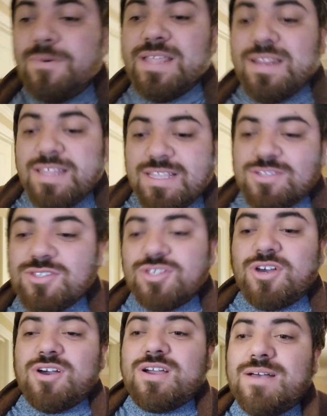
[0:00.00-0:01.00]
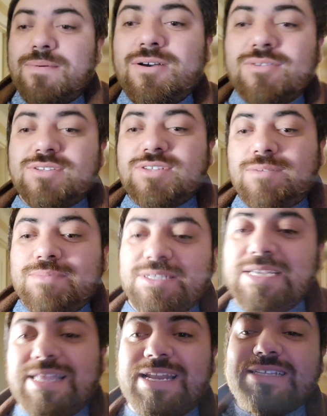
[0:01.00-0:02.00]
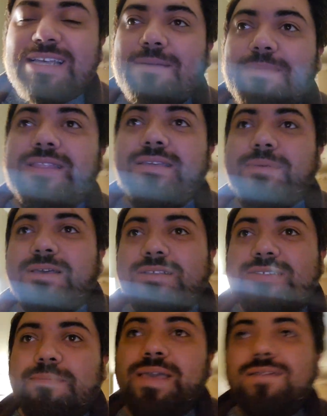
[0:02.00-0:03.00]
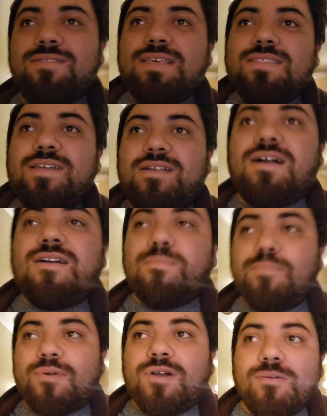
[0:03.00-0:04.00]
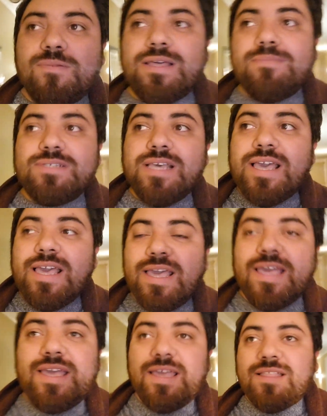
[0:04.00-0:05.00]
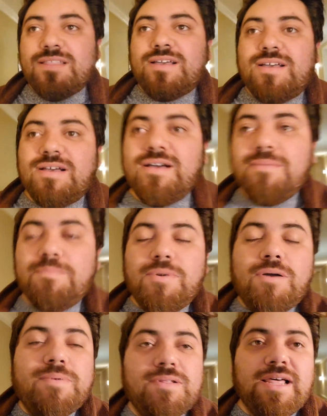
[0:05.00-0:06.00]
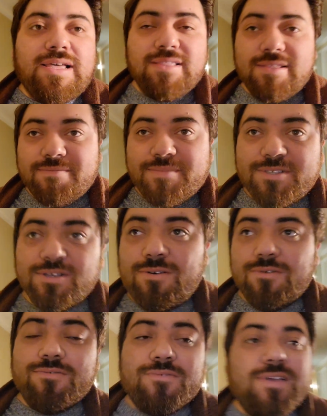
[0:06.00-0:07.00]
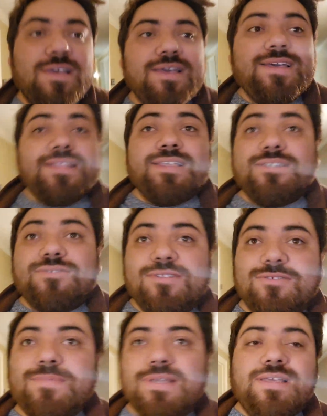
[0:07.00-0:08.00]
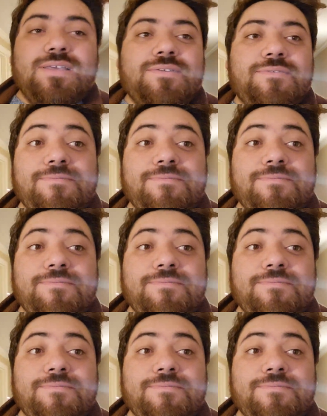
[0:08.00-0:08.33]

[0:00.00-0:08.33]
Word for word: we need to talk about something that is happening because apparently there are problems in uh, Boboland. So that's going to be